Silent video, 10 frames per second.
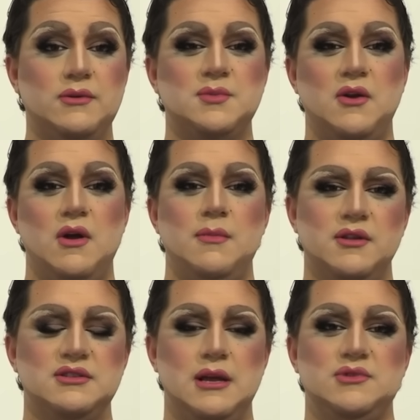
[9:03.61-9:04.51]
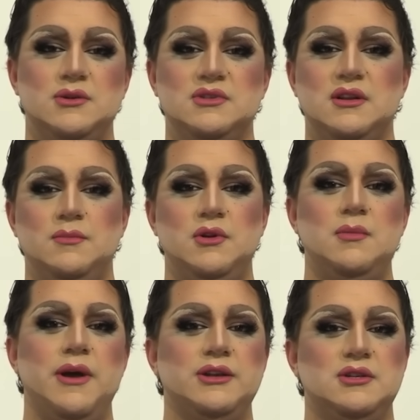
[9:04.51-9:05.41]
That was my grandmother's name. She was in a
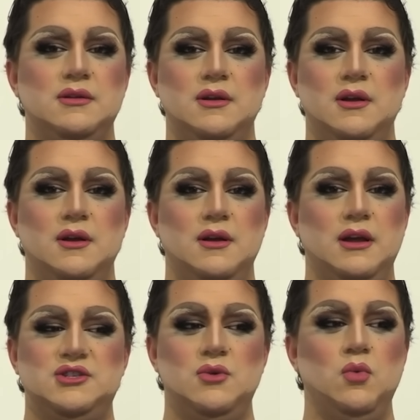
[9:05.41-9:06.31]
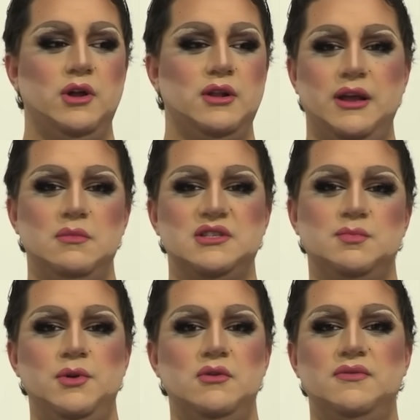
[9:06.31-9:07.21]
beauty pageant and she won like Miss
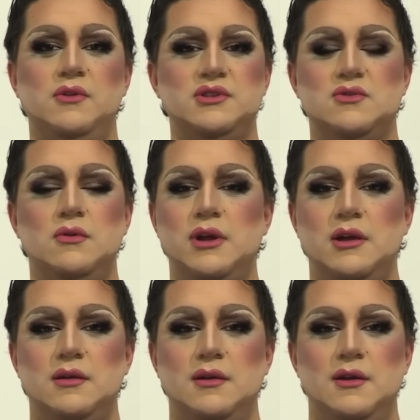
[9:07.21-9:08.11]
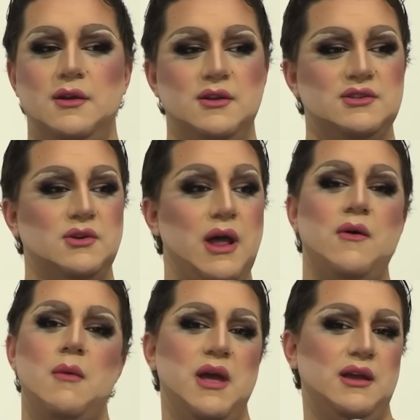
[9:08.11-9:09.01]
Beautiful Astoria. So
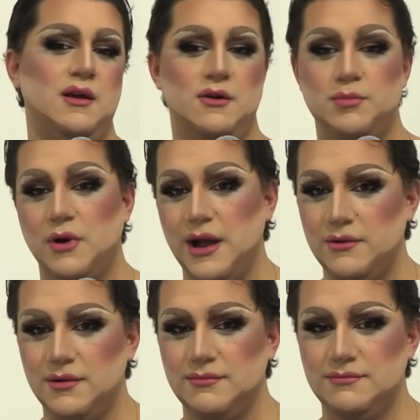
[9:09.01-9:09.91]
now I'm making her proud.